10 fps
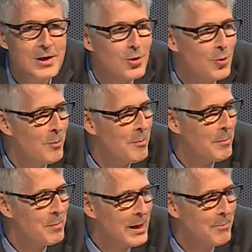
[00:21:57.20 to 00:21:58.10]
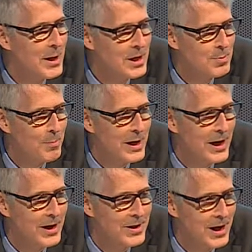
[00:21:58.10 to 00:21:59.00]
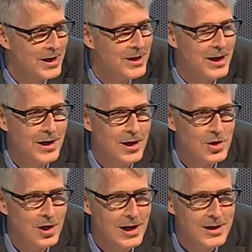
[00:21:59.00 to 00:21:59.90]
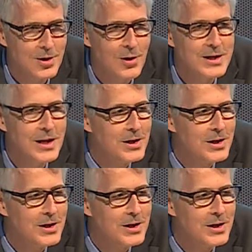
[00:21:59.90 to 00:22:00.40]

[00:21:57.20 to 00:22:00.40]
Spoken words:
to be much better at that initially. So it's a